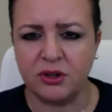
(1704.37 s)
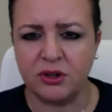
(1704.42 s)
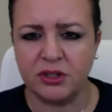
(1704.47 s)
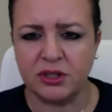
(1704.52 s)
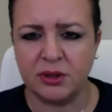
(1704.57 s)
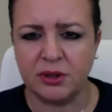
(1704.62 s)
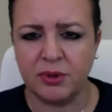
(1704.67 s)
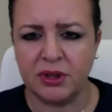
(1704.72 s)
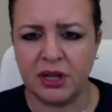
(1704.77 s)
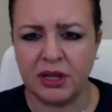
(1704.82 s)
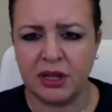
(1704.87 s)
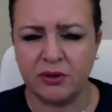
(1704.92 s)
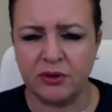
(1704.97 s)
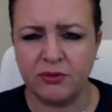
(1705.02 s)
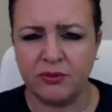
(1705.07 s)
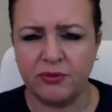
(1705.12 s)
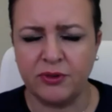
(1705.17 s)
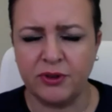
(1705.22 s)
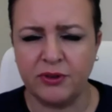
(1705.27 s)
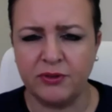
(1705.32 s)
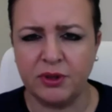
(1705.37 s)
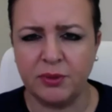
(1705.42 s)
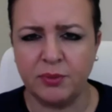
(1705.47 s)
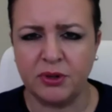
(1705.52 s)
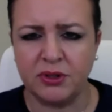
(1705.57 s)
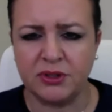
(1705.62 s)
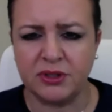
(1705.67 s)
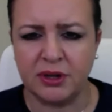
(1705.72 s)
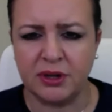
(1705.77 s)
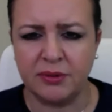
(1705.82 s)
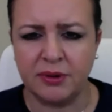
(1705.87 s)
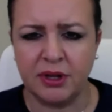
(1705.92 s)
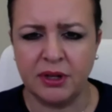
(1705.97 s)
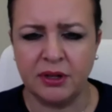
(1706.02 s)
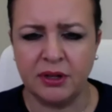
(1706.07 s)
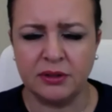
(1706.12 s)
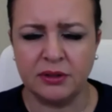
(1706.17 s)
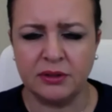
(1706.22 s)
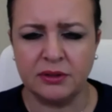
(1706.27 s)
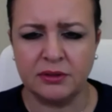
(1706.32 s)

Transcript: or something like, or 50%, right?